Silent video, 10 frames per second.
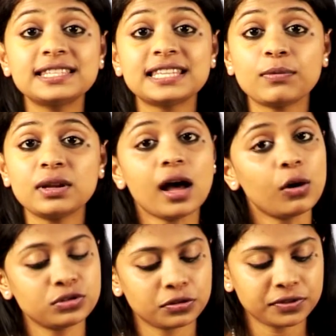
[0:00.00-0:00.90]
7
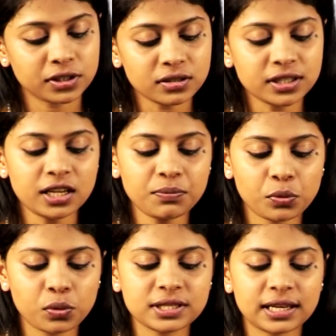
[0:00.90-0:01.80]
out of 13
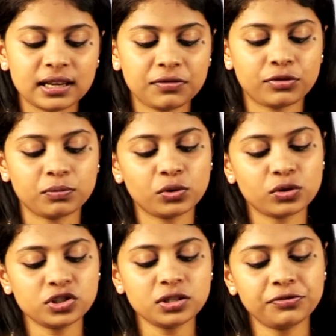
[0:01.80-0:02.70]
boats left from
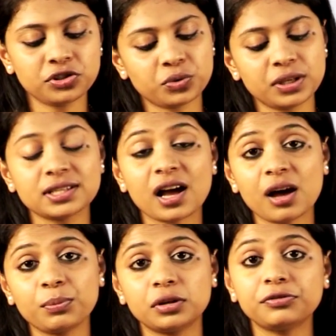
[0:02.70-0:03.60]
Cochin Fisheries
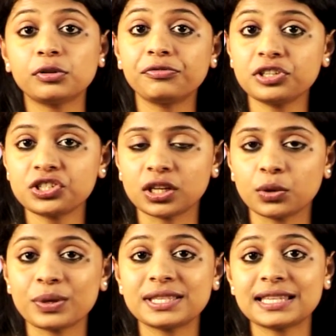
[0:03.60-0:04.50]
Harbour for
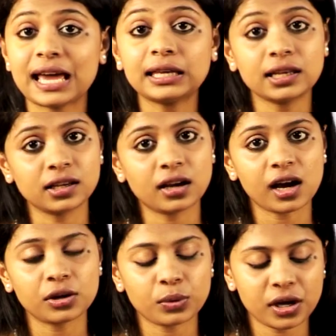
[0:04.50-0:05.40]
fishing were sank in
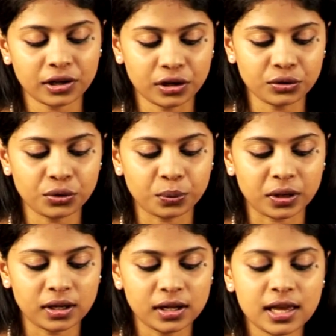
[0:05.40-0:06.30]
Karwar in
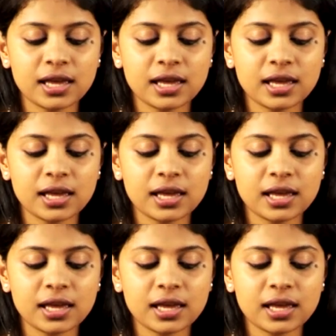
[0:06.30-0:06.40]
Goa.